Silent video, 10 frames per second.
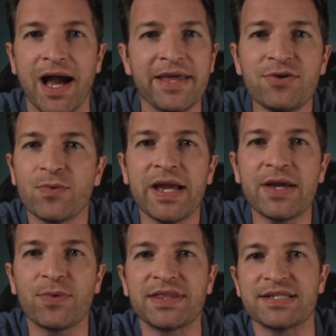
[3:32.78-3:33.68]
Either
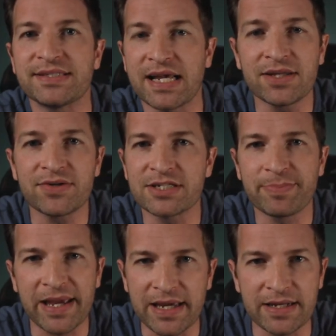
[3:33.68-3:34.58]
way, what the seller
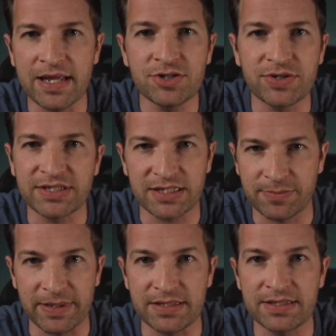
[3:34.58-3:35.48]
is paying in interest
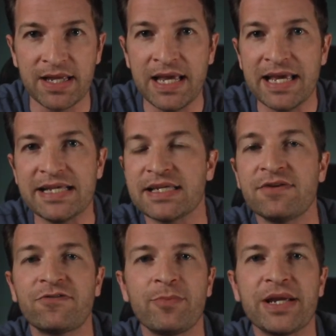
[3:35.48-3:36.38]
expense is
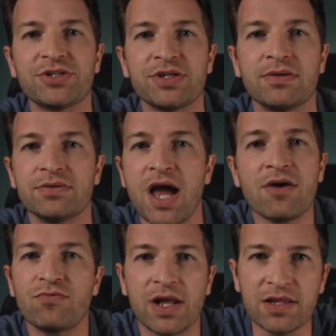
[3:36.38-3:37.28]
information
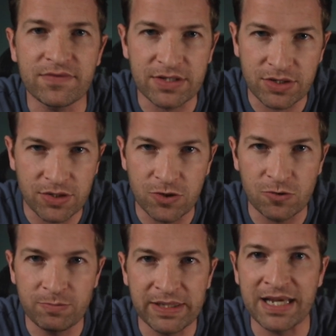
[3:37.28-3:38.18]
not relevant to
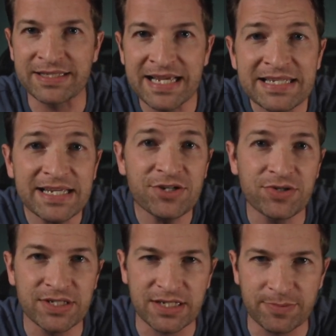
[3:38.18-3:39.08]
you because his
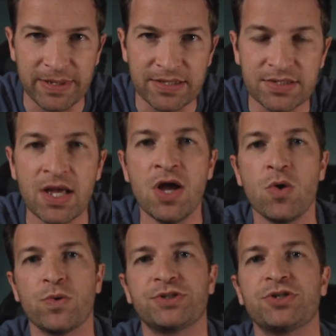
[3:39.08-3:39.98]
interest expense
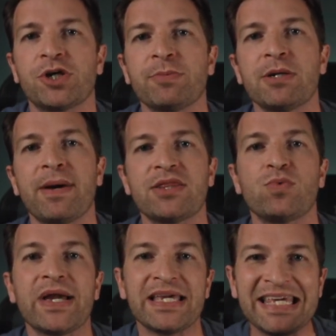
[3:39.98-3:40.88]
was determined by the
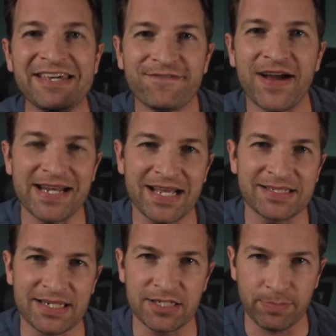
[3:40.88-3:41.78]
way he
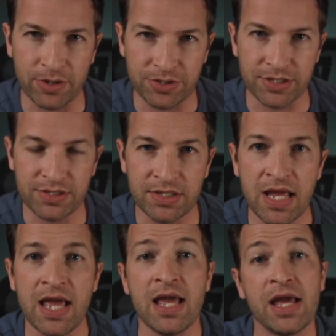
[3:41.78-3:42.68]
financed his purchase,
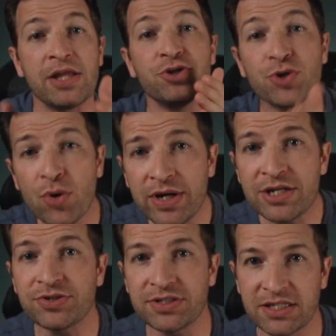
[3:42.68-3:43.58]
and your
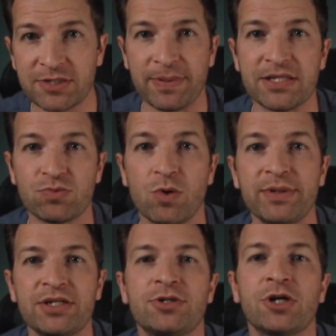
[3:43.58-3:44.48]
interest expense will
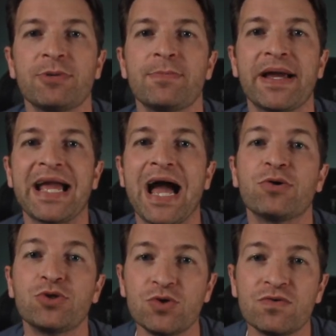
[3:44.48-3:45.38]
be determined by
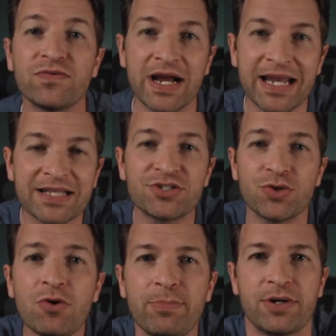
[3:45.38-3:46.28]
how you finance
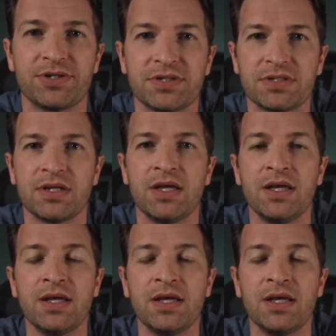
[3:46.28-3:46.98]
your purchase.